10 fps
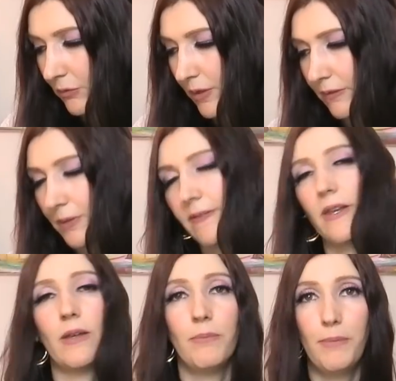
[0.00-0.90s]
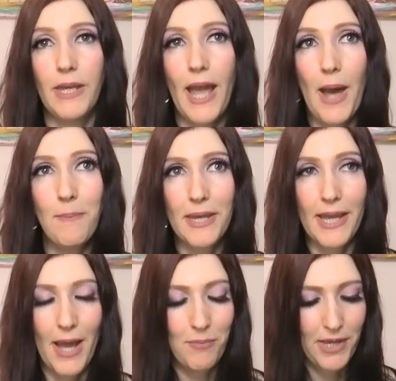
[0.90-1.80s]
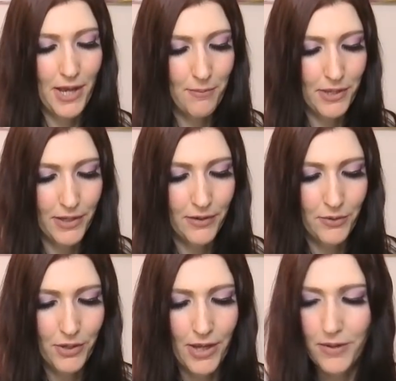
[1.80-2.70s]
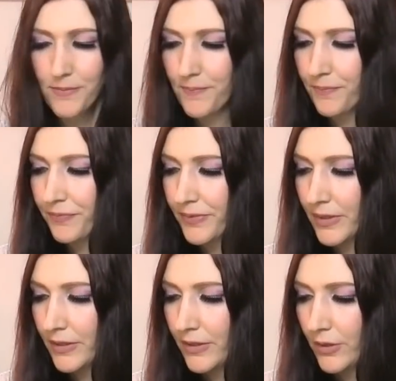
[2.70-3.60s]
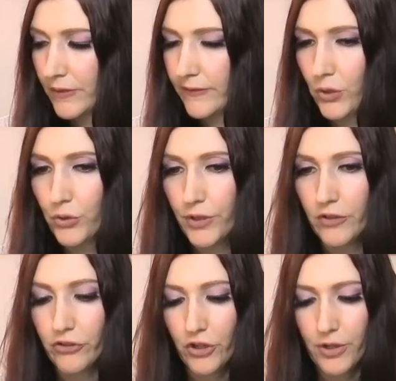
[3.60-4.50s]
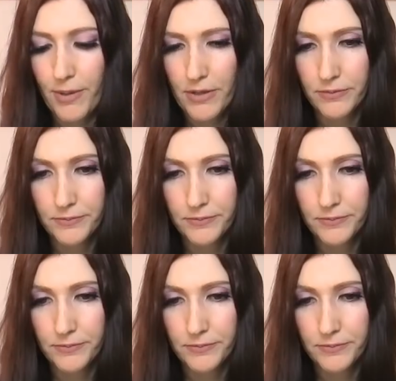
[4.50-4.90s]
of why Spirit's like, be happy, happy, happy. Okay. What's the co-creation card about?